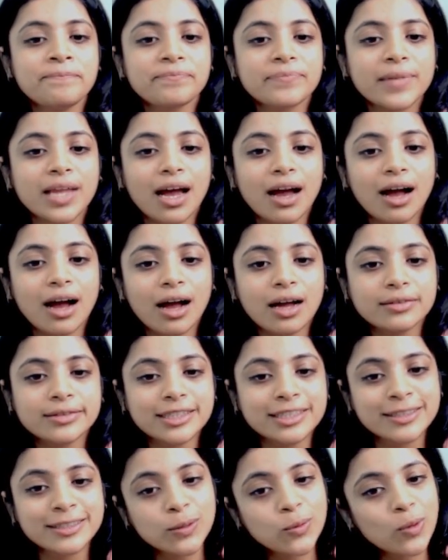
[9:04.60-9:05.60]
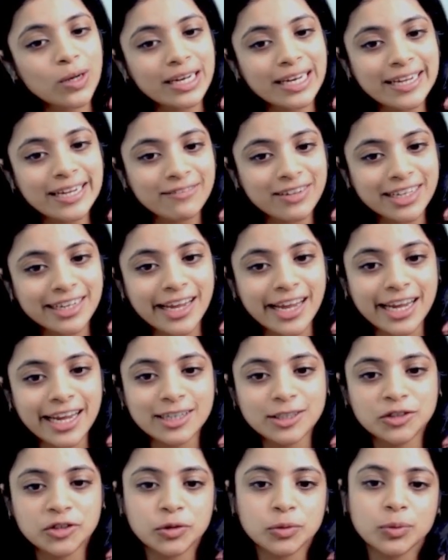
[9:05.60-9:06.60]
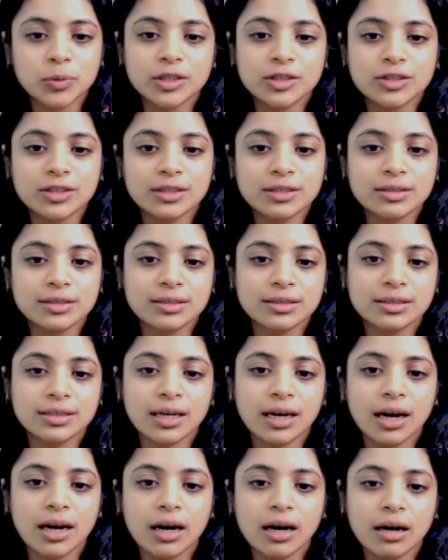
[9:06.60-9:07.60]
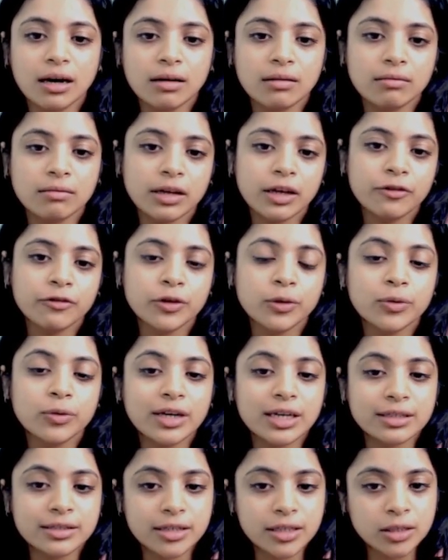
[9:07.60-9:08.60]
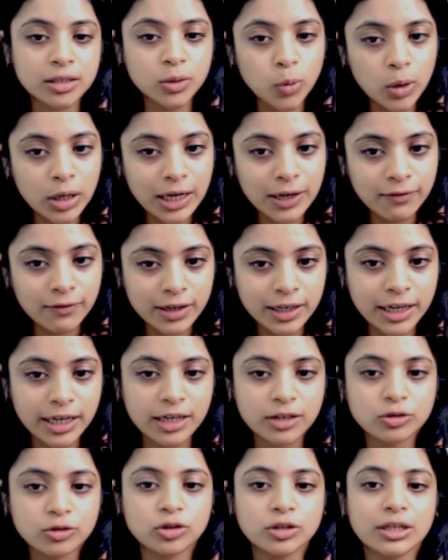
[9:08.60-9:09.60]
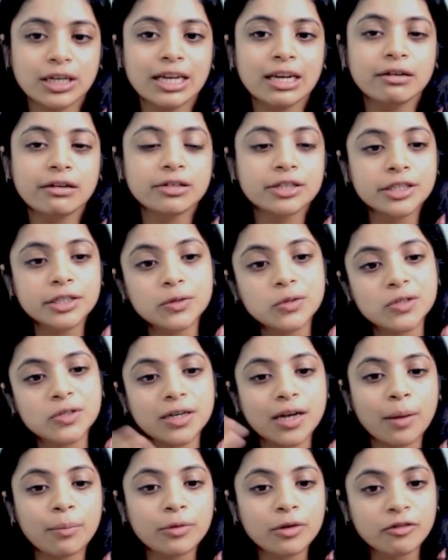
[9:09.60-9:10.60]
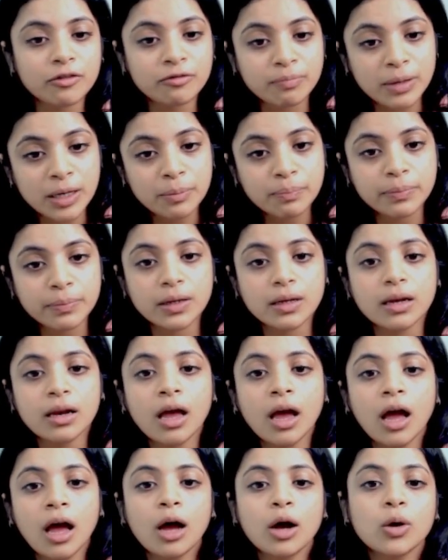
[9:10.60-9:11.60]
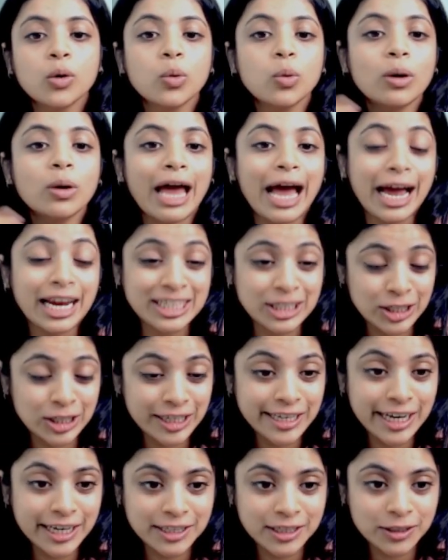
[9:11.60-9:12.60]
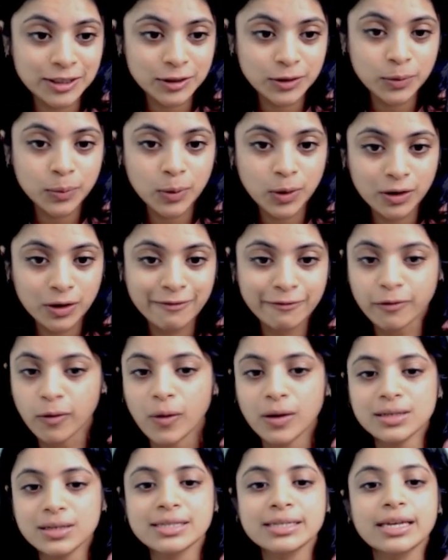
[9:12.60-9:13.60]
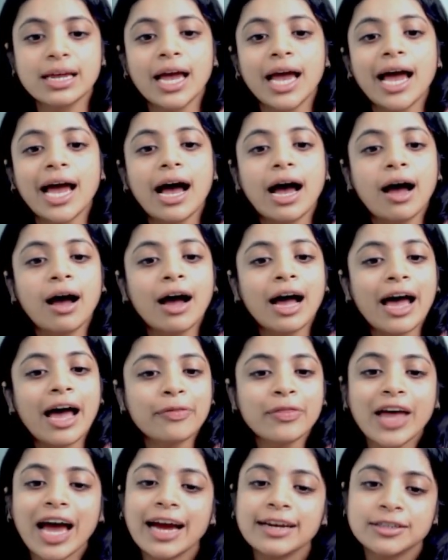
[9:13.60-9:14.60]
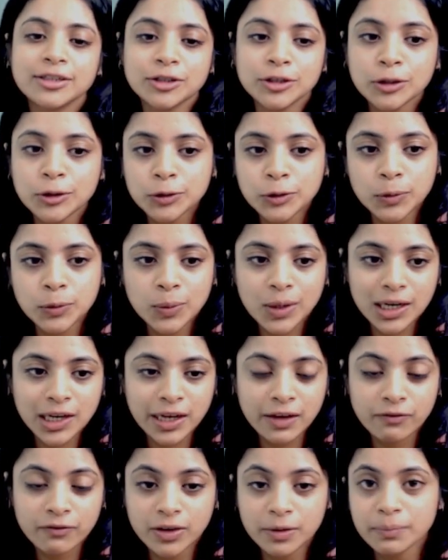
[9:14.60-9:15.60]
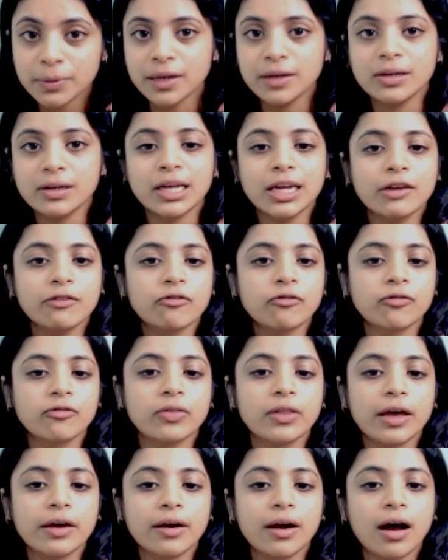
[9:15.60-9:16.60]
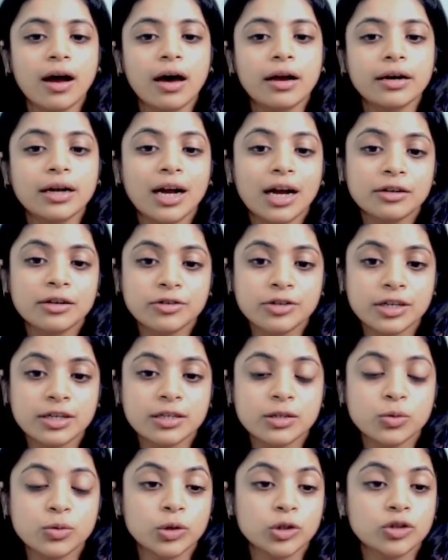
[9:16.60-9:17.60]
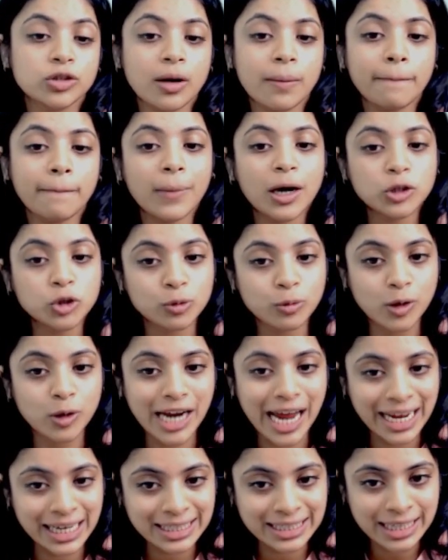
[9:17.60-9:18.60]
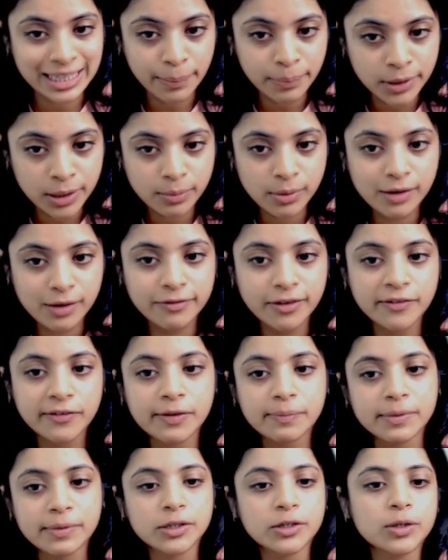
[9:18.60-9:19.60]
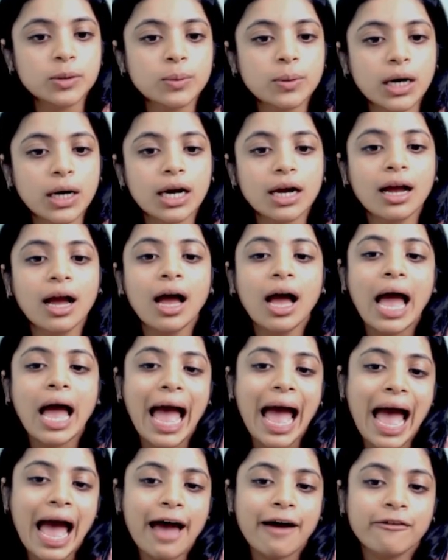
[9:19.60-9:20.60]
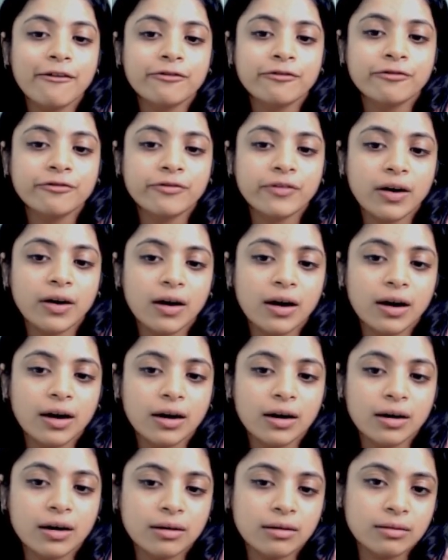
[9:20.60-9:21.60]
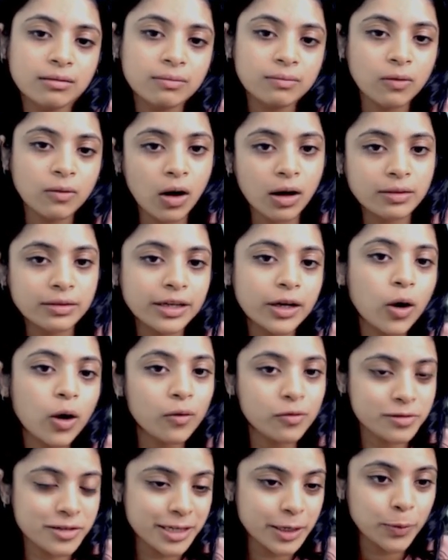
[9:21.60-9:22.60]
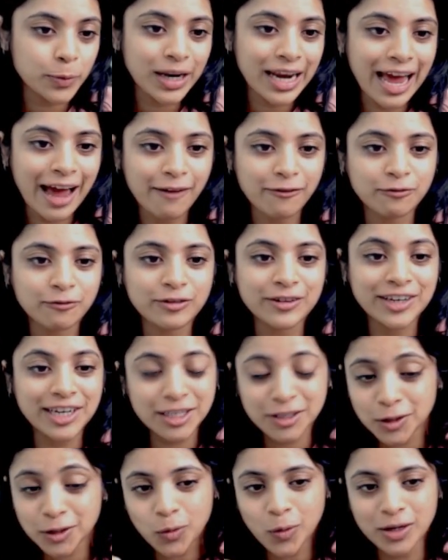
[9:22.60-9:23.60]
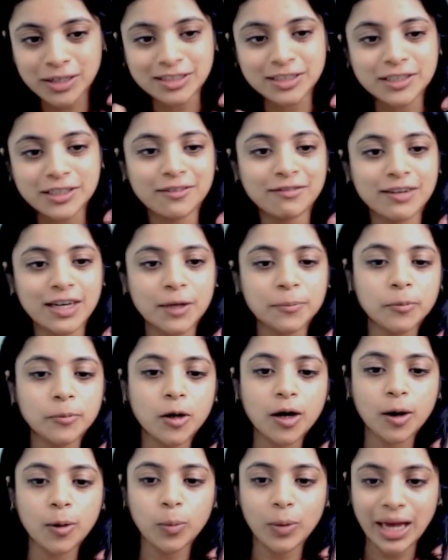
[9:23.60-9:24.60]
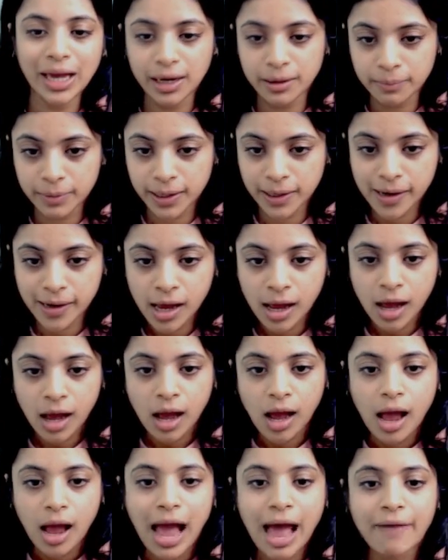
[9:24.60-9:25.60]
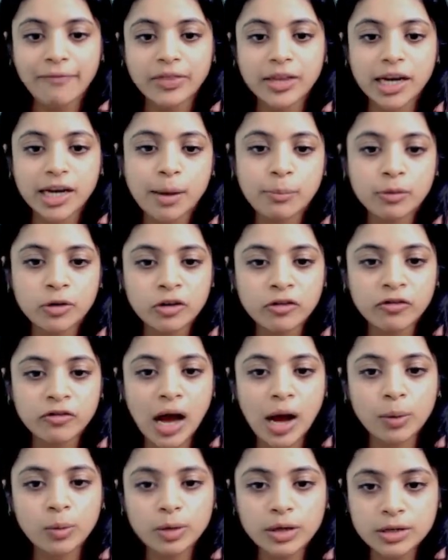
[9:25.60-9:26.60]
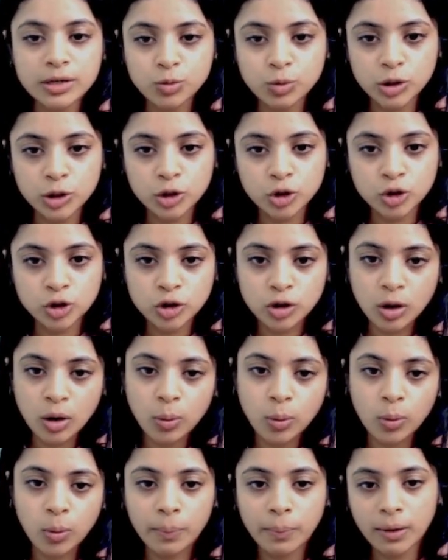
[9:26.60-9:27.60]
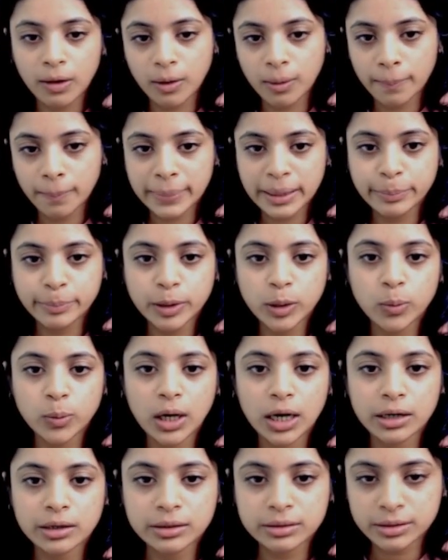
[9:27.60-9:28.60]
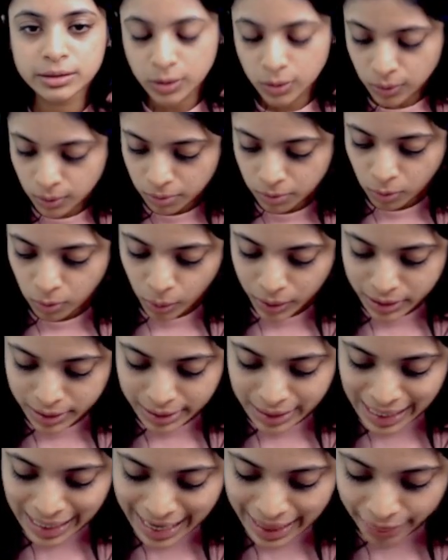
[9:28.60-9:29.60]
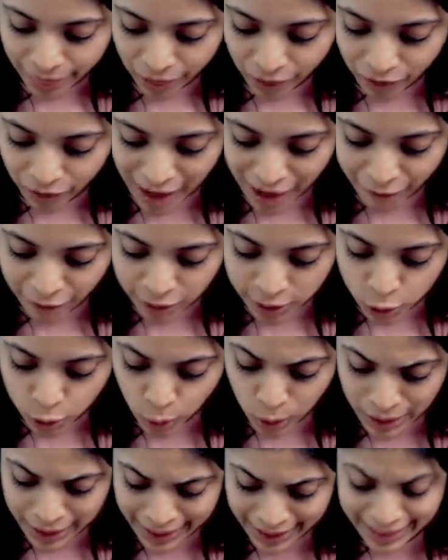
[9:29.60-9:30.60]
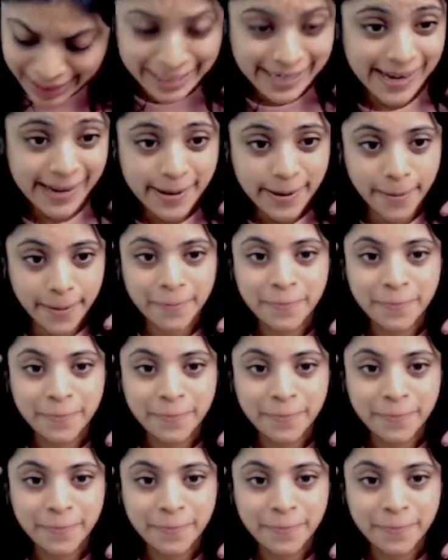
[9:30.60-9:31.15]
The school leaving age, which is if you raise the school leaving age, it'll reduce the number of people who will actually get into the workforce. And the attitude to working women. If there are countries which are much more acceptable for women to work, they obviously will have greater quantity of labor available. And the number of hours which people work. So what's the length of average working day?